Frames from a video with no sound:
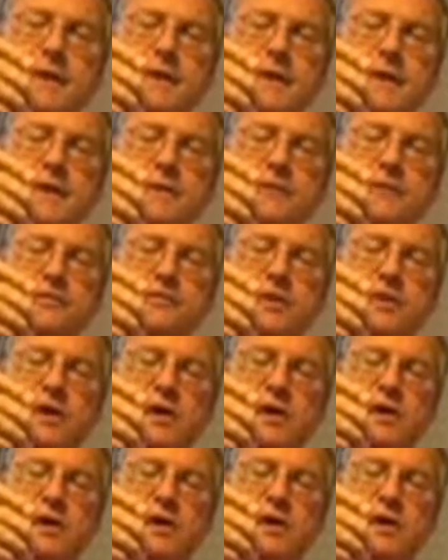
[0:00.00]
there's
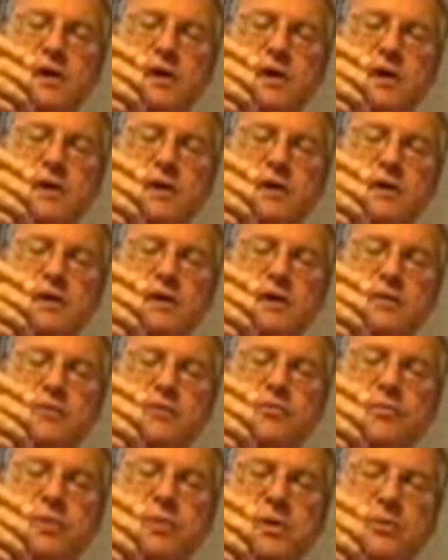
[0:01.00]
you
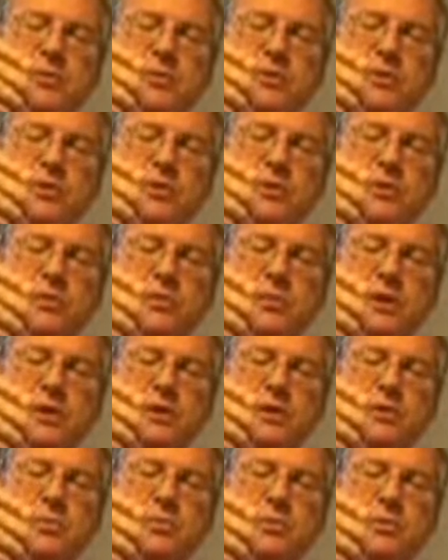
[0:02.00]
probably heard about
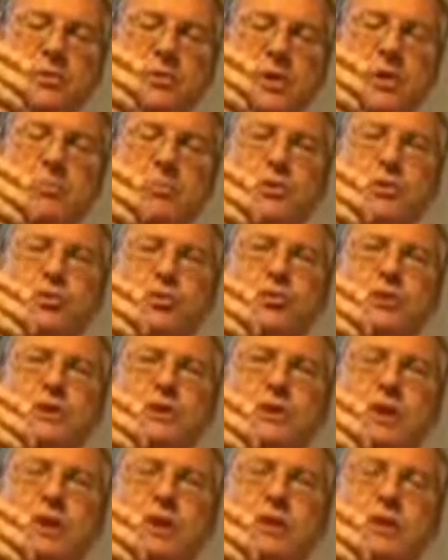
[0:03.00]
the barometer
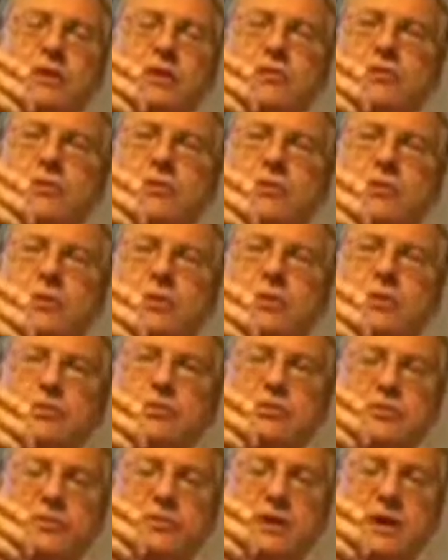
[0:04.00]
reading. It's another
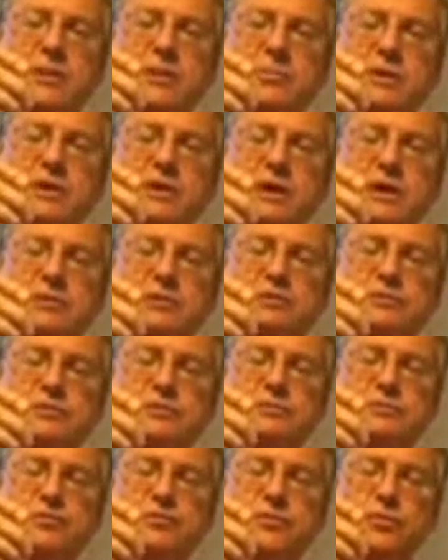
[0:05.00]
interesting application
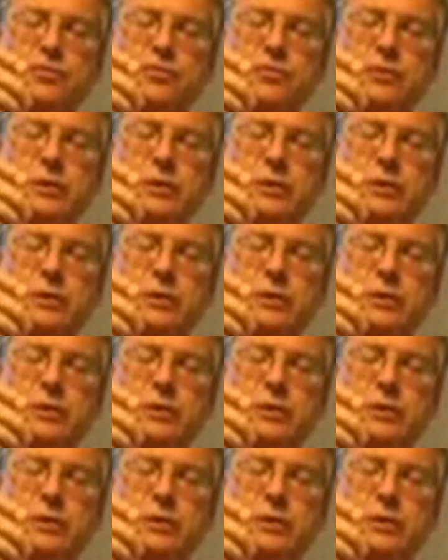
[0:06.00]
for